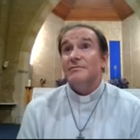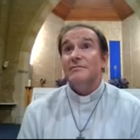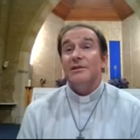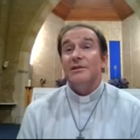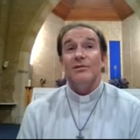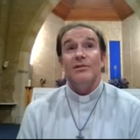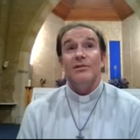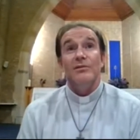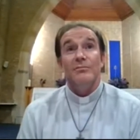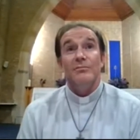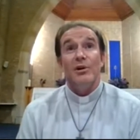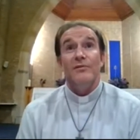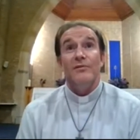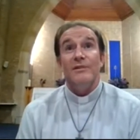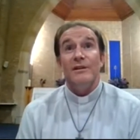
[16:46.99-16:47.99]
We're not
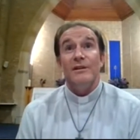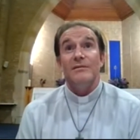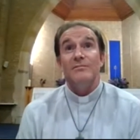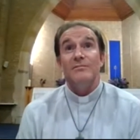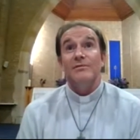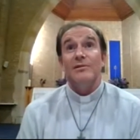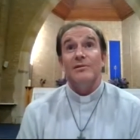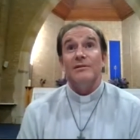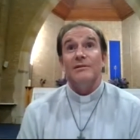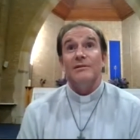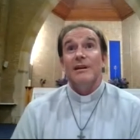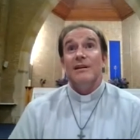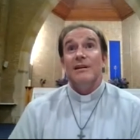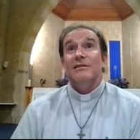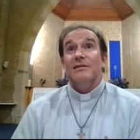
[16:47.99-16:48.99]
perfect. We've got
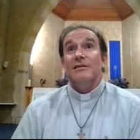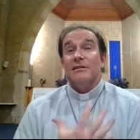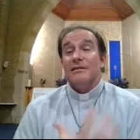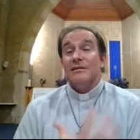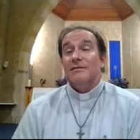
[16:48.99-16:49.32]
the,